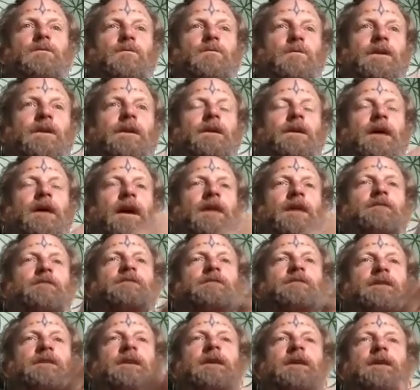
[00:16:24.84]
I
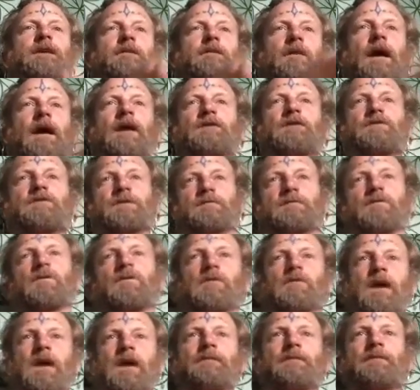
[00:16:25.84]
see it actually more
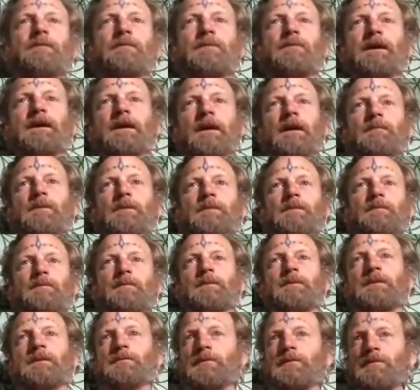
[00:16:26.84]
often played out
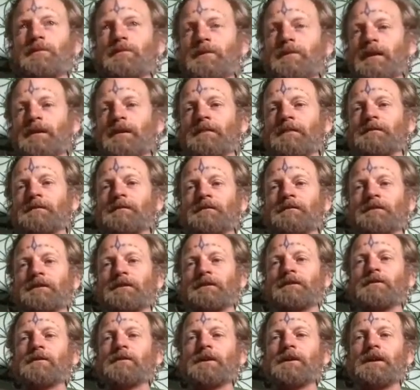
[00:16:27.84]
people who call themselves
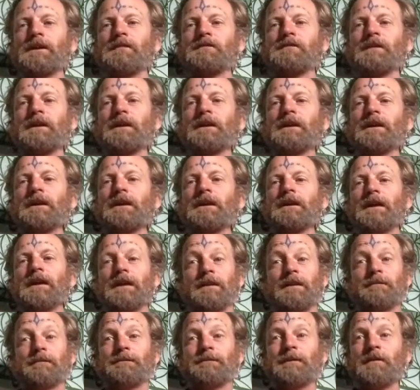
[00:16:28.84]
intuitives in a
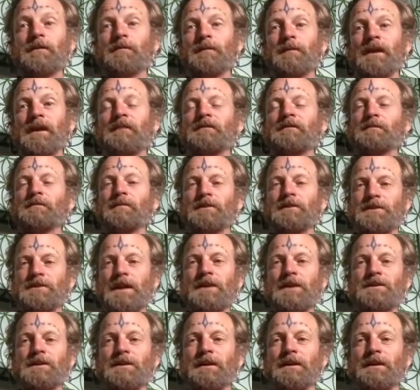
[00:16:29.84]
fear-based projection